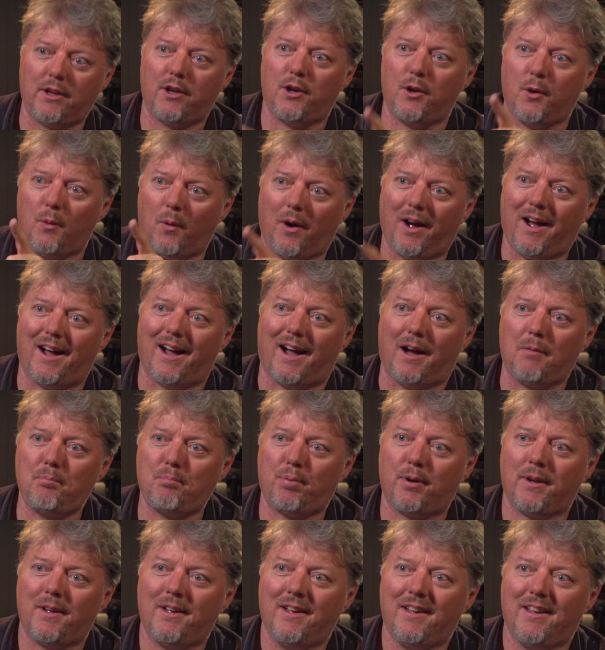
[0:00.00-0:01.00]
you
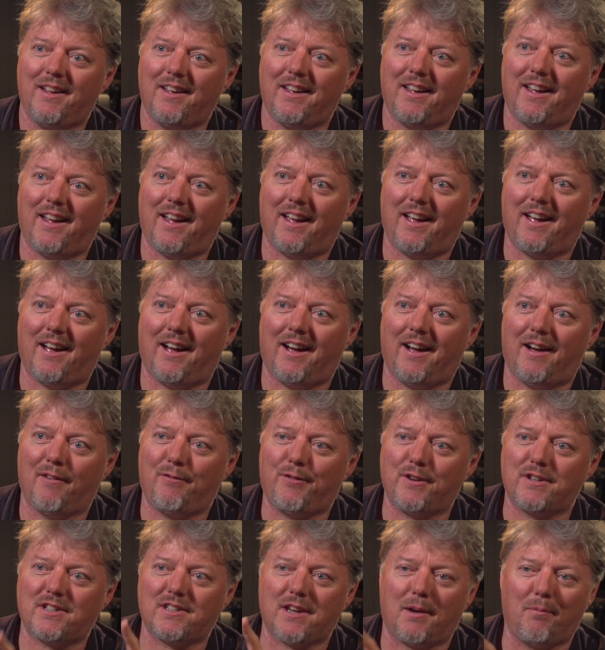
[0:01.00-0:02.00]
up,
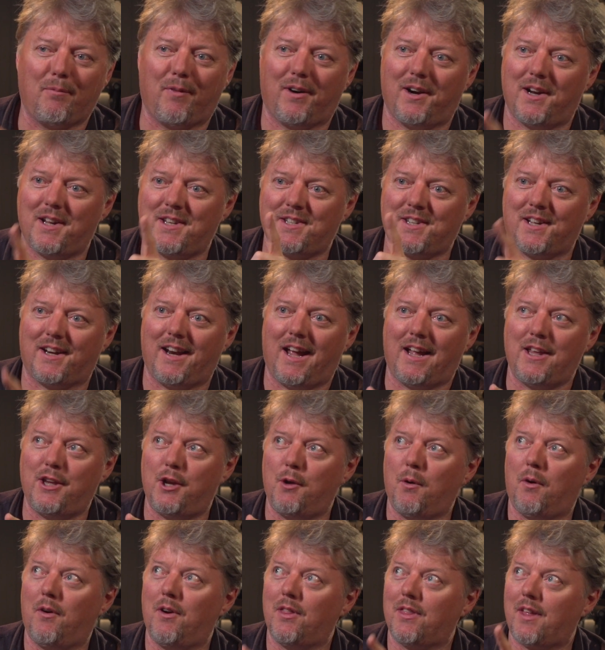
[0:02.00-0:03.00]
for some reason, and
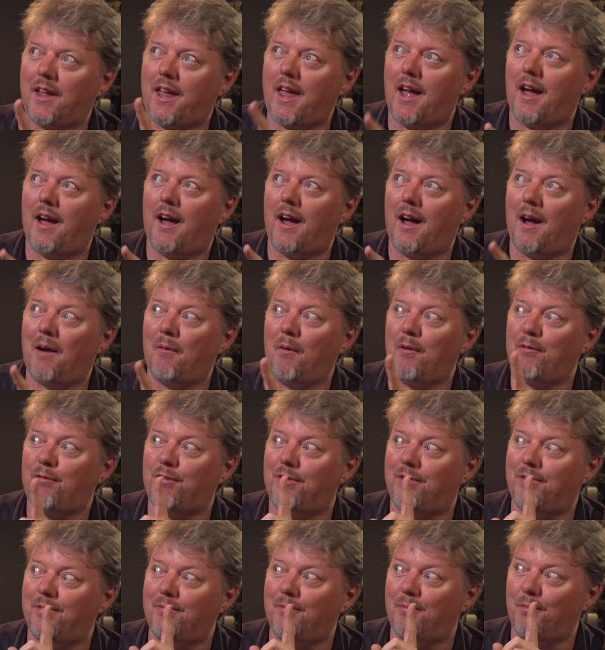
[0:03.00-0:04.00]
you were in the car with
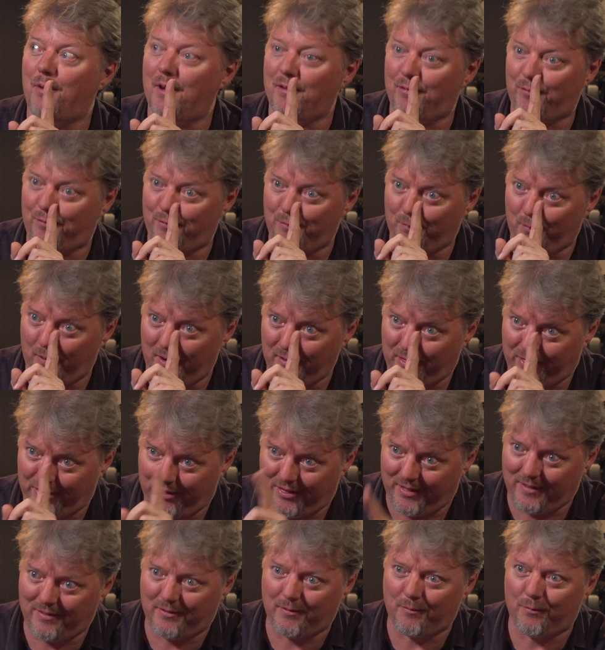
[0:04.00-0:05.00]

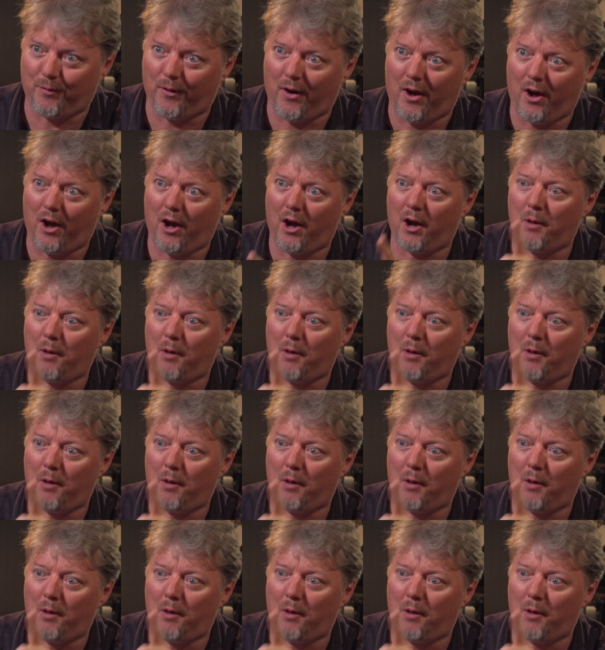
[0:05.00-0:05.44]
Rob,